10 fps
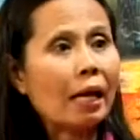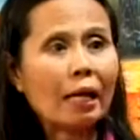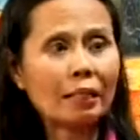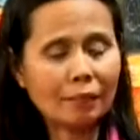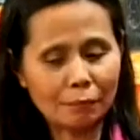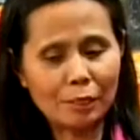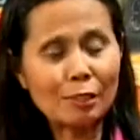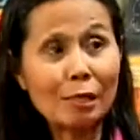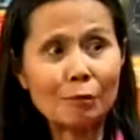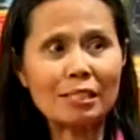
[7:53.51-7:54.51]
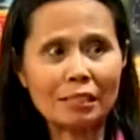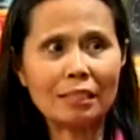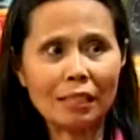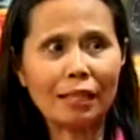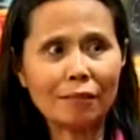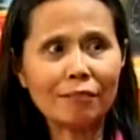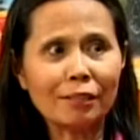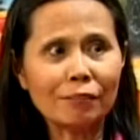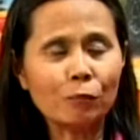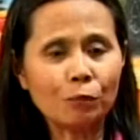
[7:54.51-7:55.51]
And because I was eating a lot of
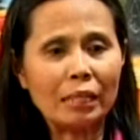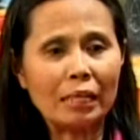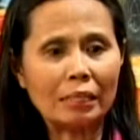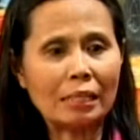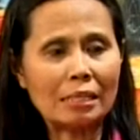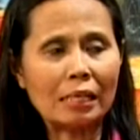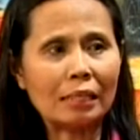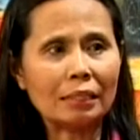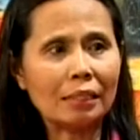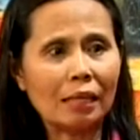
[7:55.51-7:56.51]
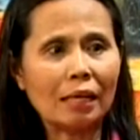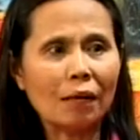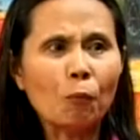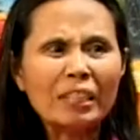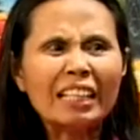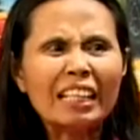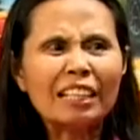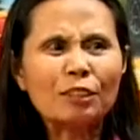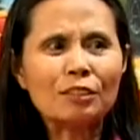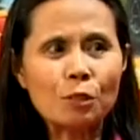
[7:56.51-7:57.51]
their food and I said,
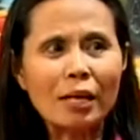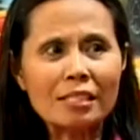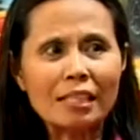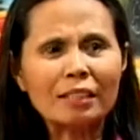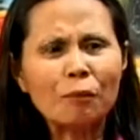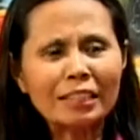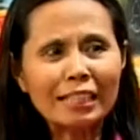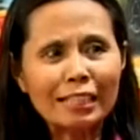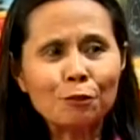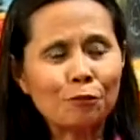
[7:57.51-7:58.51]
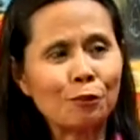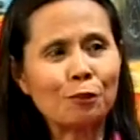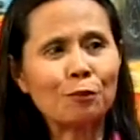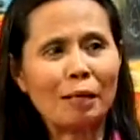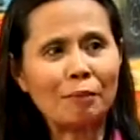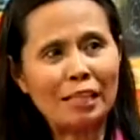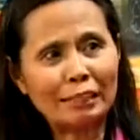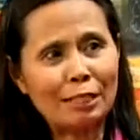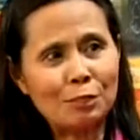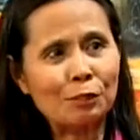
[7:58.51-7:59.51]
I said, what can I do for you? I'm a
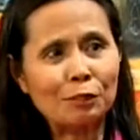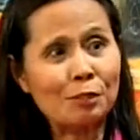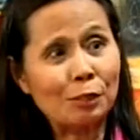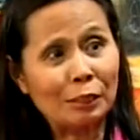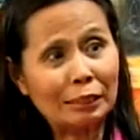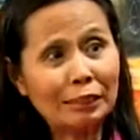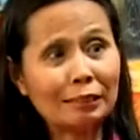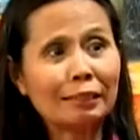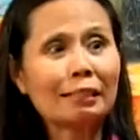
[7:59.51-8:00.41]
lactation consultant.